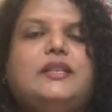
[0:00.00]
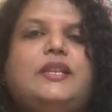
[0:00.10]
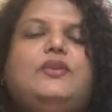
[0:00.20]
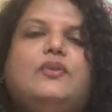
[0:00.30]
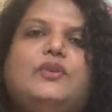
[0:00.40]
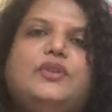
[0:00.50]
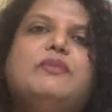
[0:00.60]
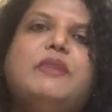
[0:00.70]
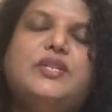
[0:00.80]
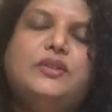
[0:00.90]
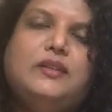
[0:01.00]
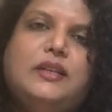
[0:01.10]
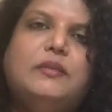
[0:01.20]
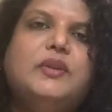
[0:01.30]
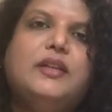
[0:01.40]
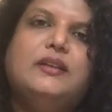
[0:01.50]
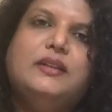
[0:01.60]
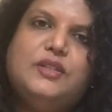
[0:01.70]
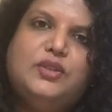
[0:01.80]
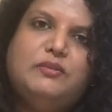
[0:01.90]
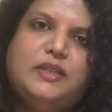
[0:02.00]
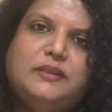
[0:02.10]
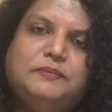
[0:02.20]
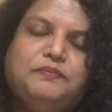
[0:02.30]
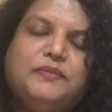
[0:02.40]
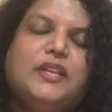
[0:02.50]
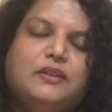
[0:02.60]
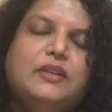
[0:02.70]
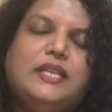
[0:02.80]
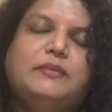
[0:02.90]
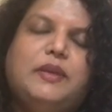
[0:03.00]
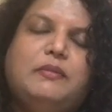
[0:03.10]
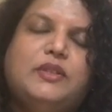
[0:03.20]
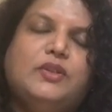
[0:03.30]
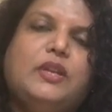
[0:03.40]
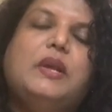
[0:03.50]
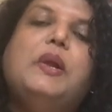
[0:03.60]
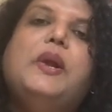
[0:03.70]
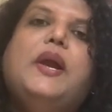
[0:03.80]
that you're going to measure in a particular instrument uh, experiment sorry